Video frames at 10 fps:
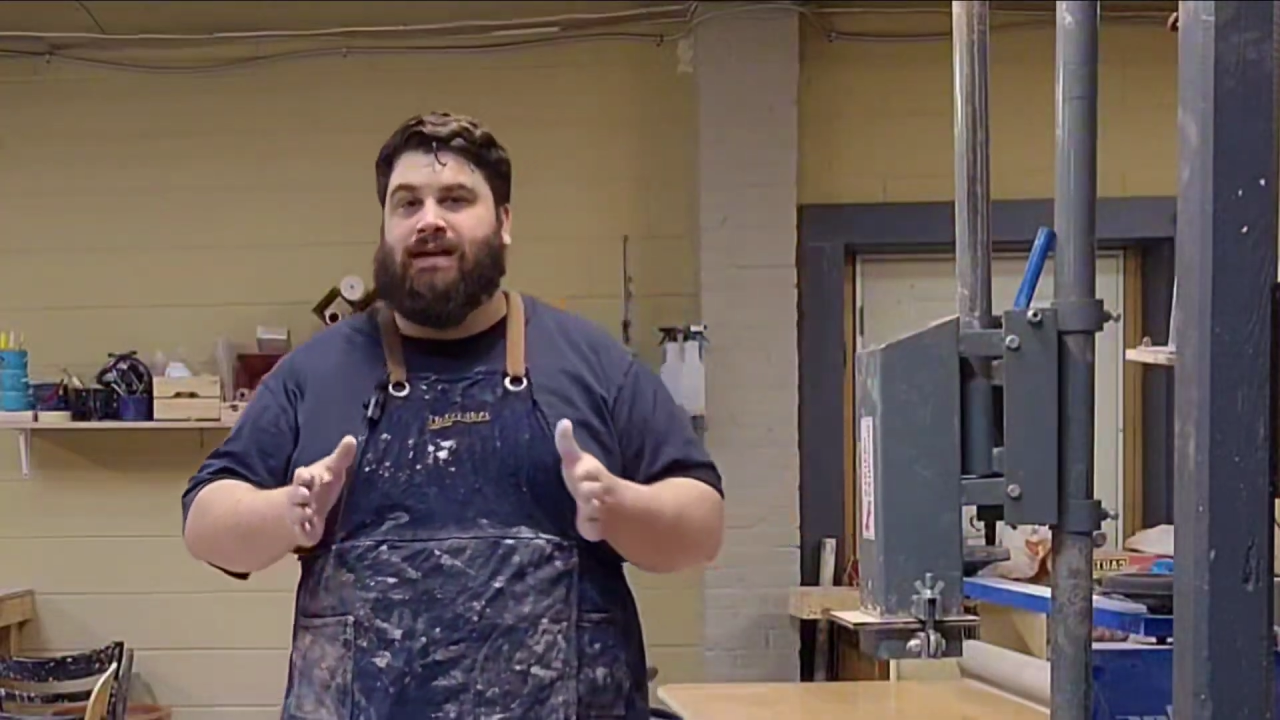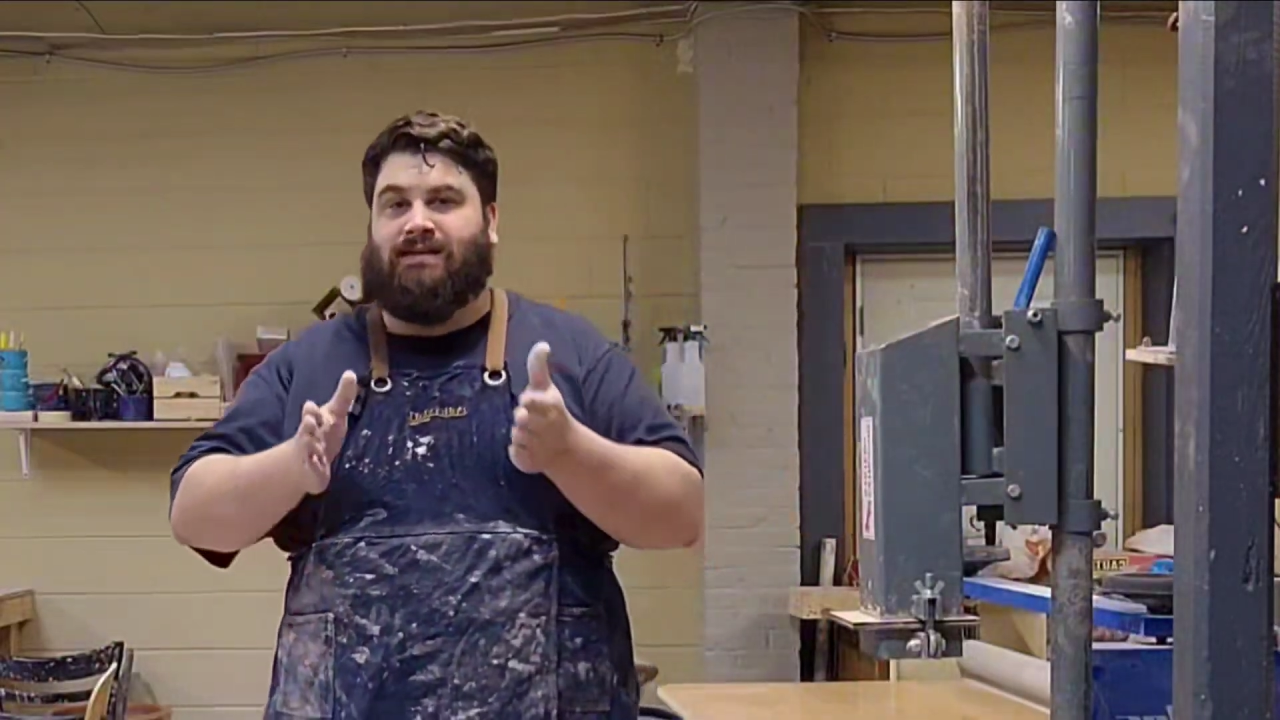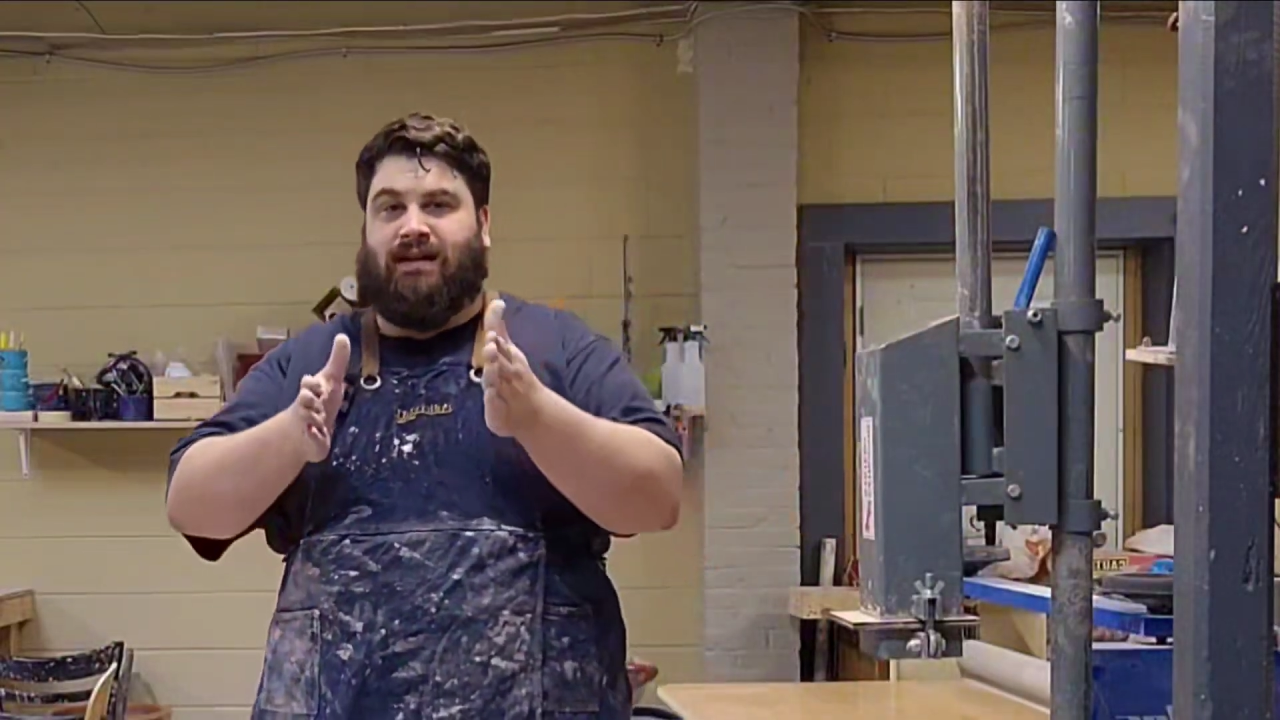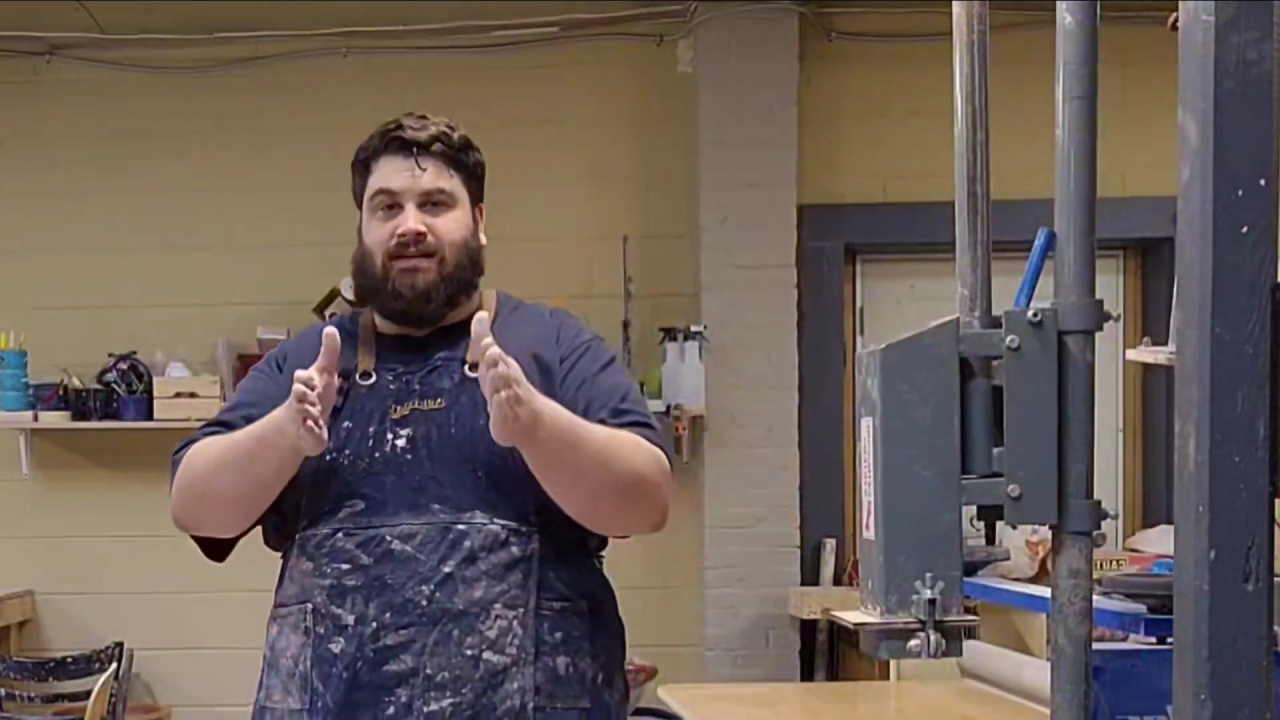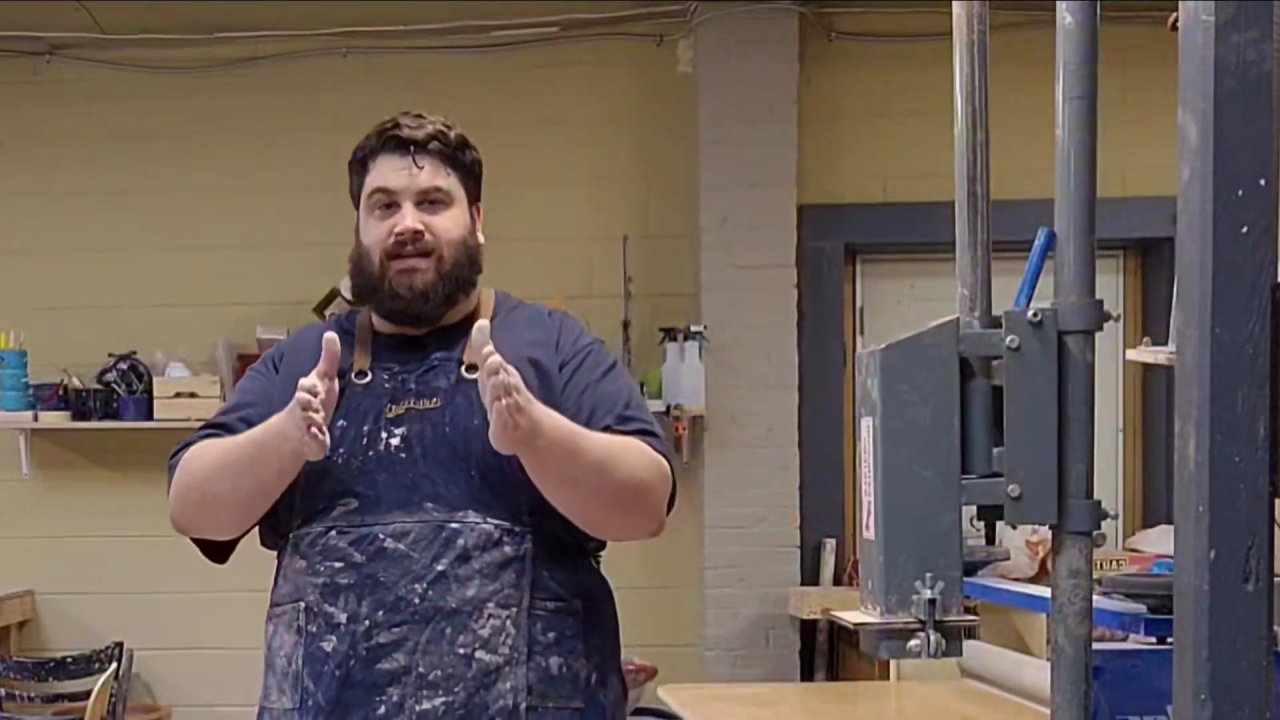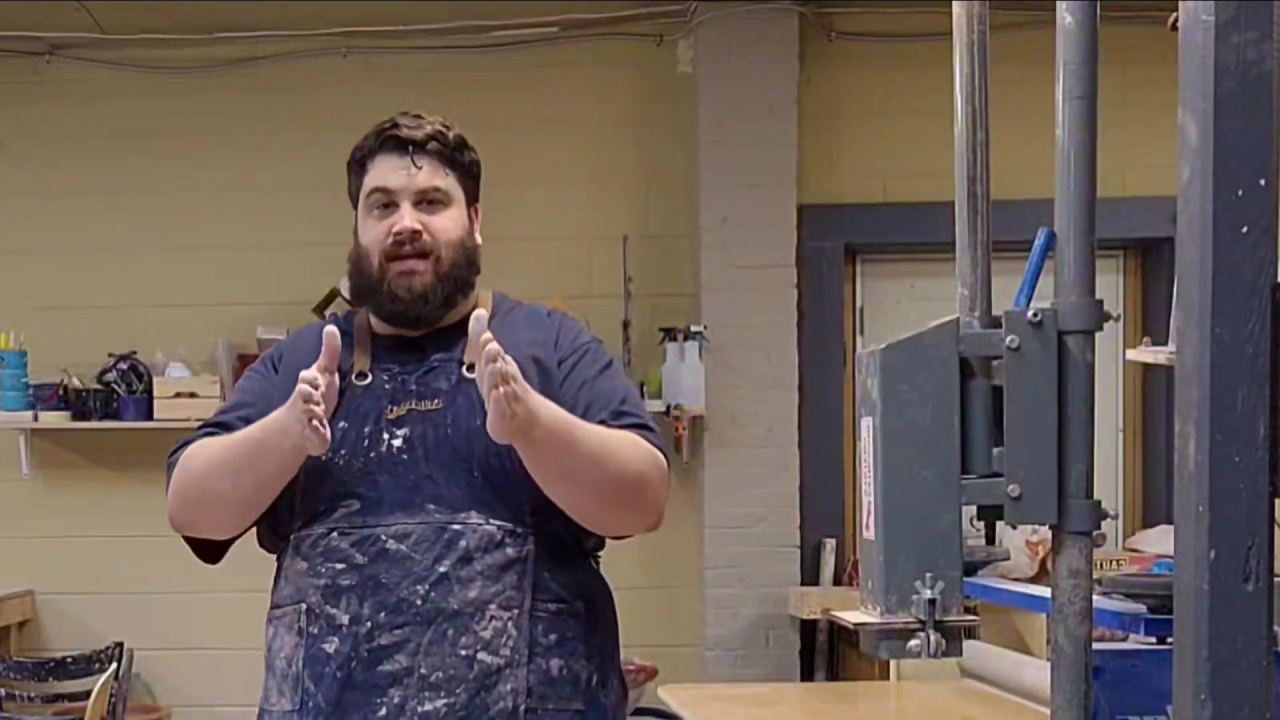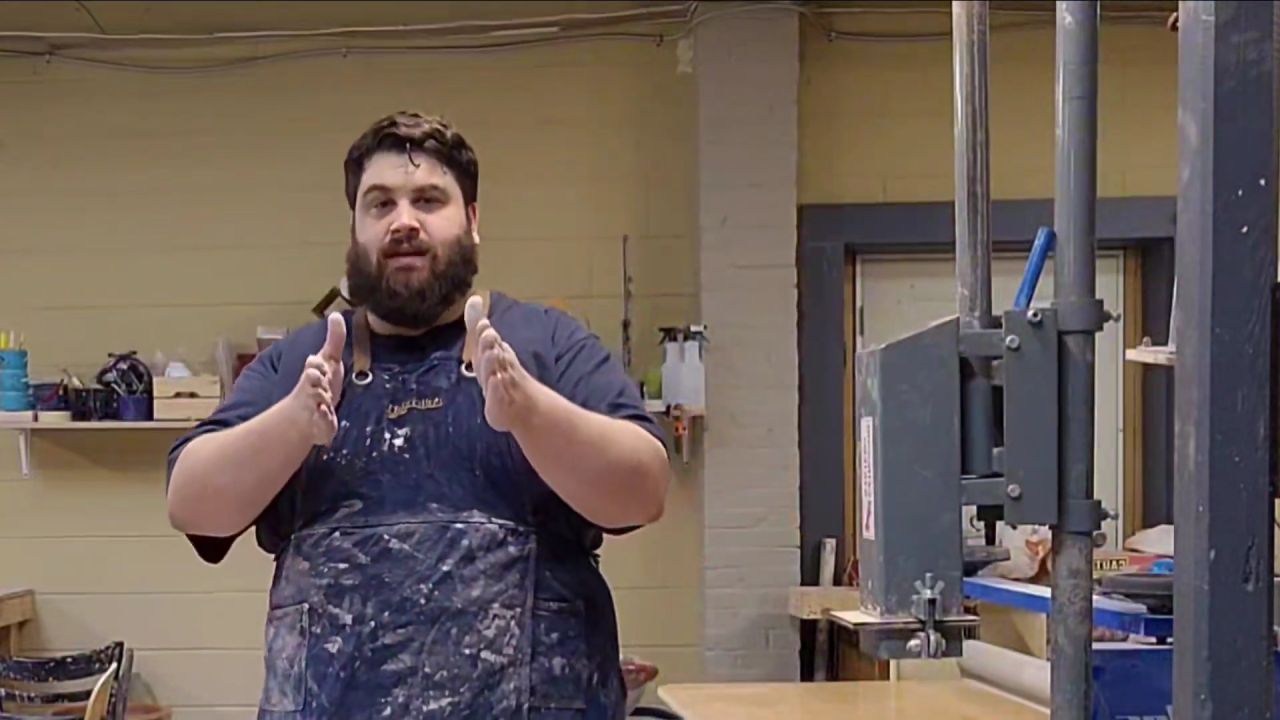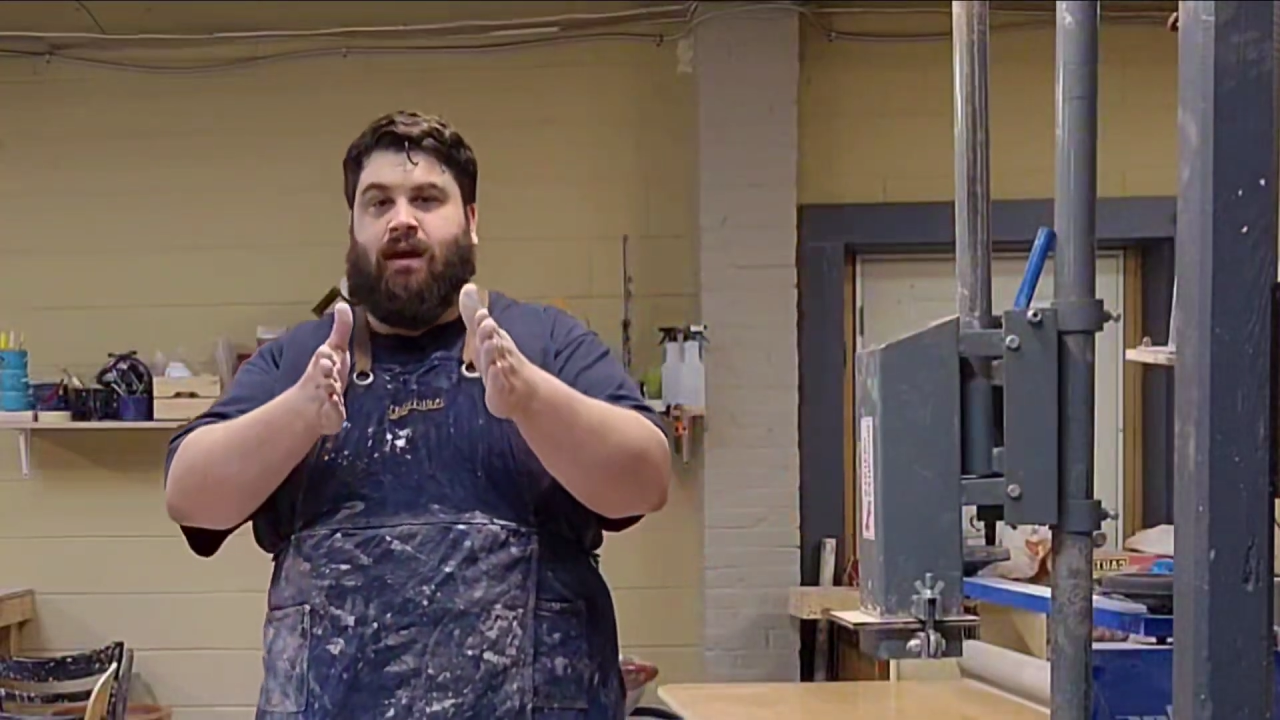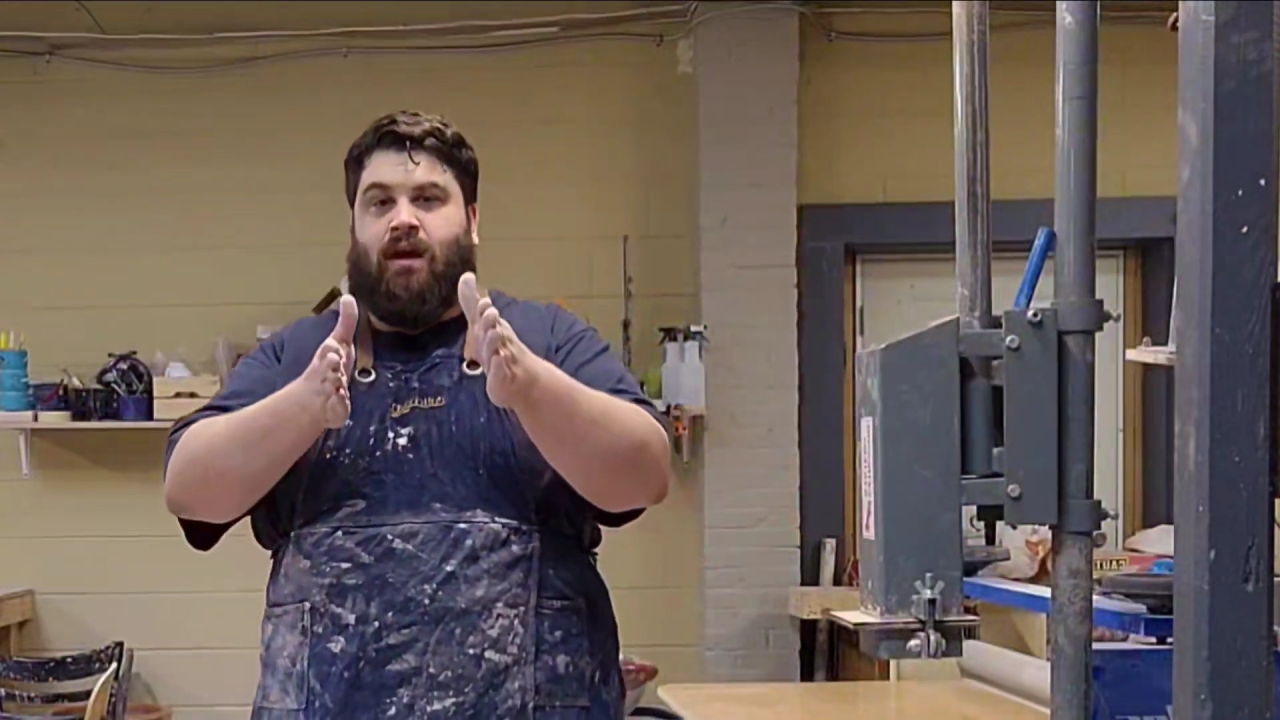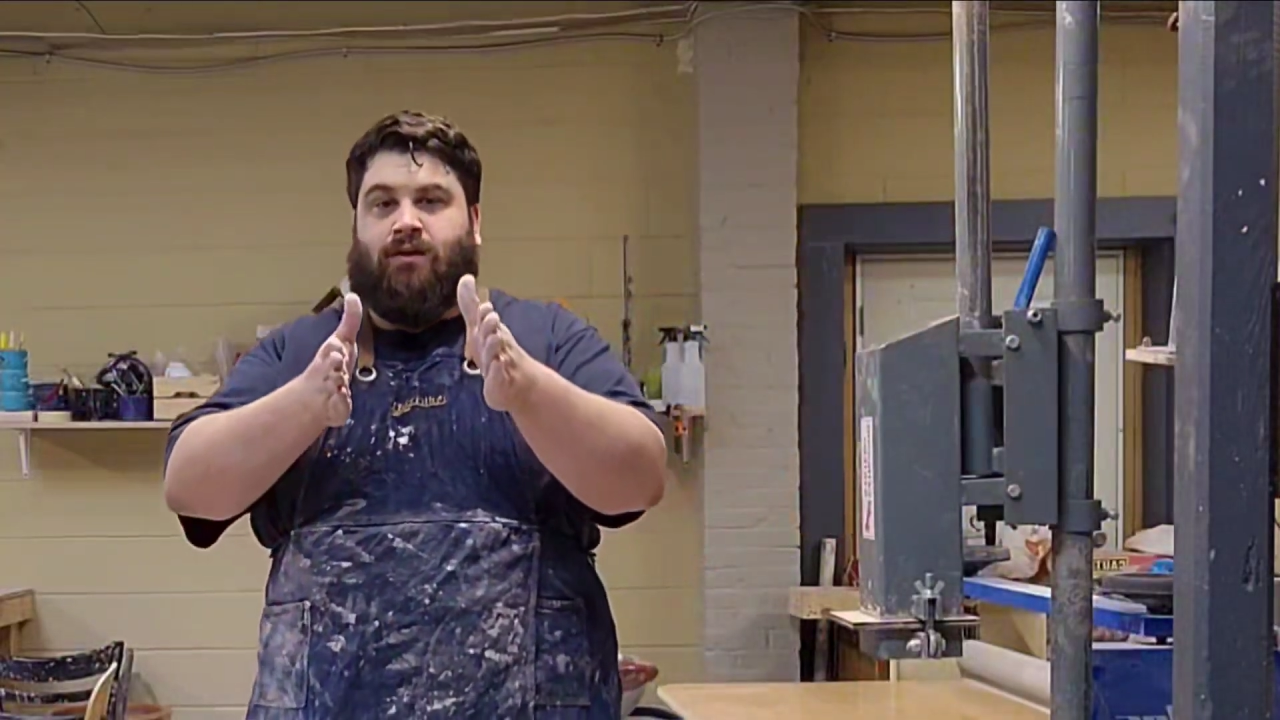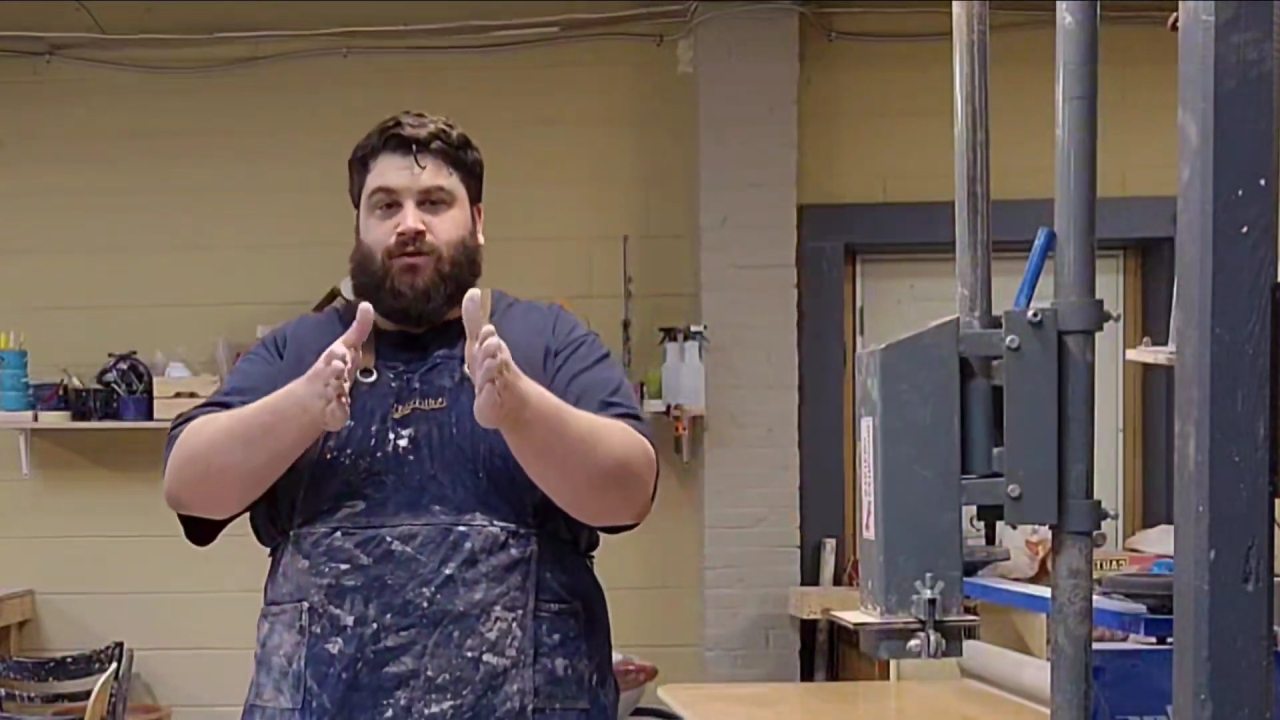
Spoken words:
is going to tend